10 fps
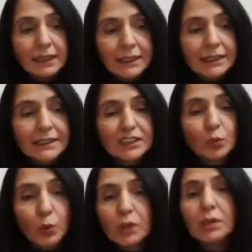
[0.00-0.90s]
It is
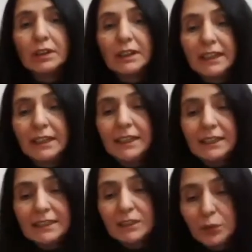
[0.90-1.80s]
worldly. It
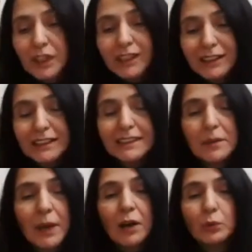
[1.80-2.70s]
is real. It's
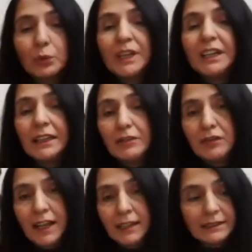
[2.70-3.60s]
about real
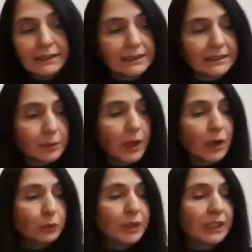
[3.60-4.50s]
events. It's
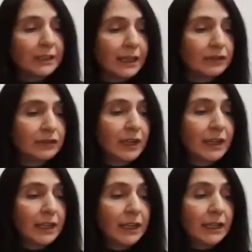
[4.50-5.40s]
about real life.
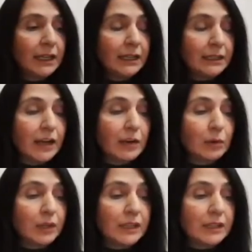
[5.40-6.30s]

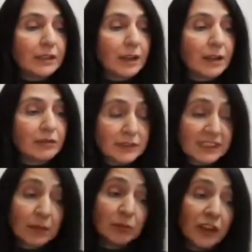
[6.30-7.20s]
Now,
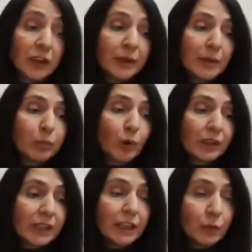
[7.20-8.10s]
some very
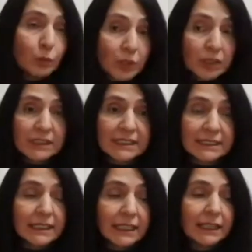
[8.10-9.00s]
important key
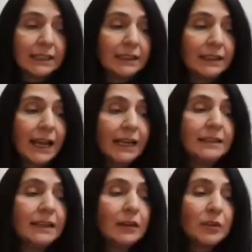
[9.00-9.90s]
words in the
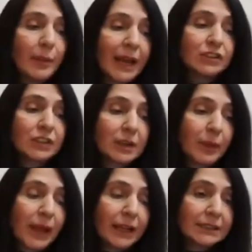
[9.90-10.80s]
idea of imagining
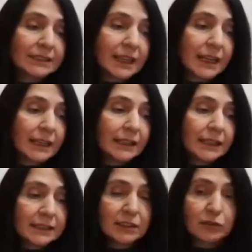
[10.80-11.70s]
Palestine
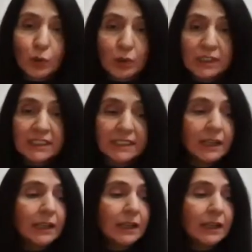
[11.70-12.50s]
is, of course,